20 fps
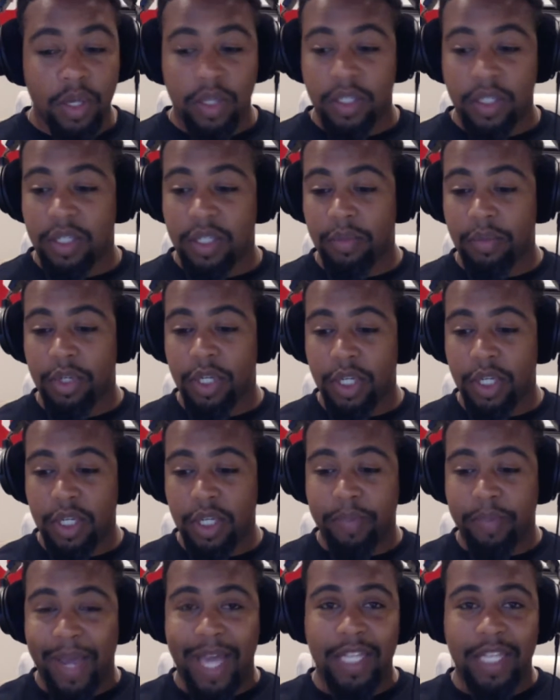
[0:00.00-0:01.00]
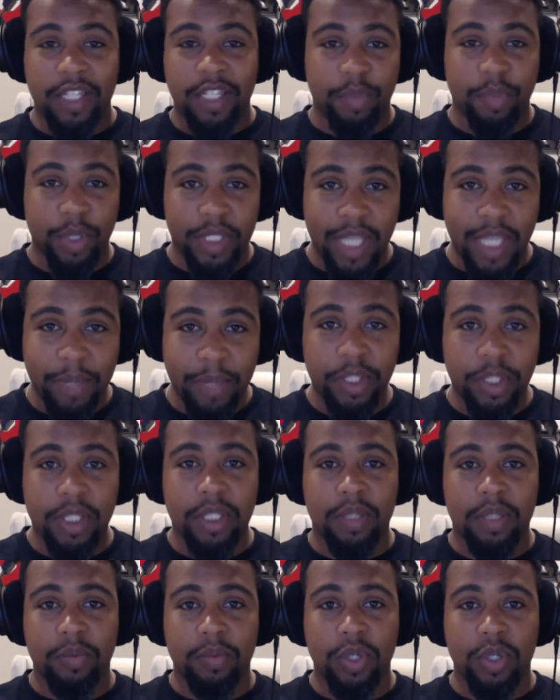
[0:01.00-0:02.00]
Some good passive perception
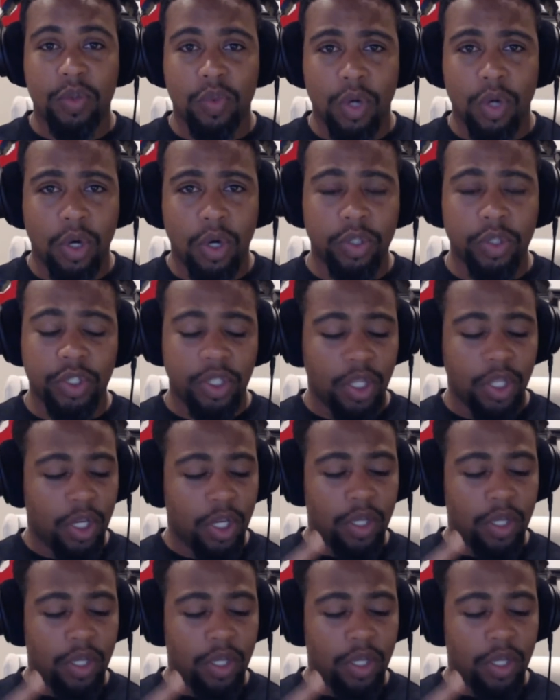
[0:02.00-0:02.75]
and some good rolls.